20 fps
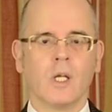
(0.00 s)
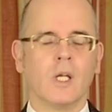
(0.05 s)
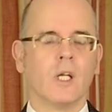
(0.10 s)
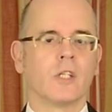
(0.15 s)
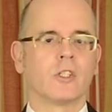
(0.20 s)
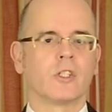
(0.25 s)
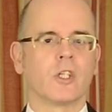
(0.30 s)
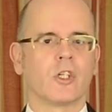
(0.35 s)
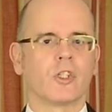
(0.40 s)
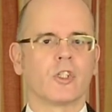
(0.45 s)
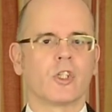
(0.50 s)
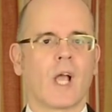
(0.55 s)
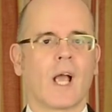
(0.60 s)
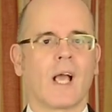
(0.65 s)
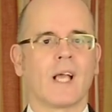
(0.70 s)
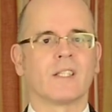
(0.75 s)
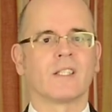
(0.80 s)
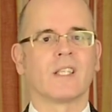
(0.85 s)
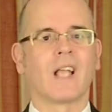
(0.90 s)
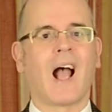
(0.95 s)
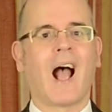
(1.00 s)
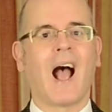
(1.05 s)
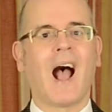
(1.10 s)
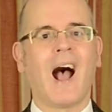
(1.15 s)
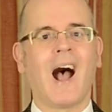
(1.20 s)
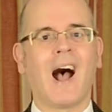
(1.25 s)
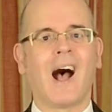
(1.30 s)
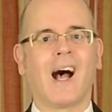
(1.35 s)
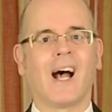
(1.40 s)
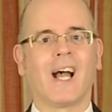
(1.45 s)
such as
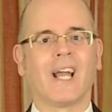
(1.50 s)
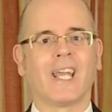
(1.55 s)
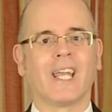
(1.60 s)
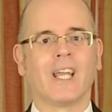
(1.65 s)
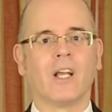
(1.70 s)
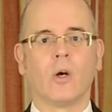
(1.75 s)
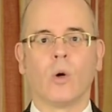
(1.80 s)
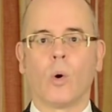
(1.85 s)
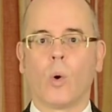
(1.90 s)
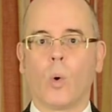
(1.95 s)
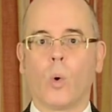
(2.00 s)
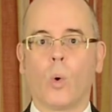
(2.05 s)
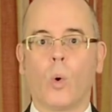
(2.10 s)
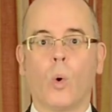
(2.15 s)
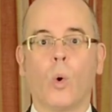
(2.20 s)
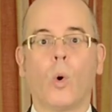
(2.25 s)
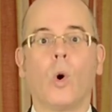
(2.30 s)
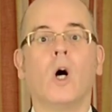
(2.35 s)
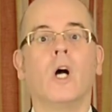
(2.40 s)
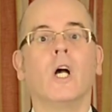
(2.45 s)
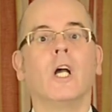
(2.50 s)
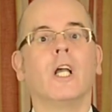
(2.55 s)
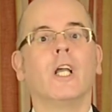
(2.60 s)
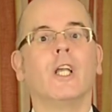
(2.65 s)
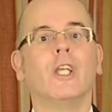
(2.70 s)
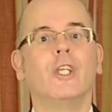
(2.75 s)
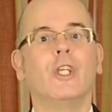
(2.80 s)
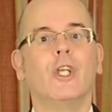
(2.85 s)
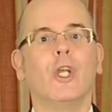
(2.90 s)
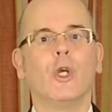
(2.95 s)
I or
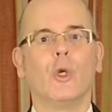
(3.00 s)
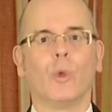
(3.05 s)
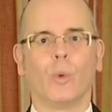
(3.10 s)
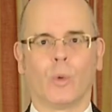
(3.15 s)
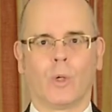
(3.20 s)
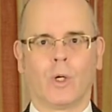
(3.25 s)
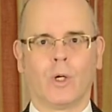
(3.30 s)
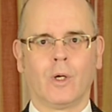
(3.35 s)
you,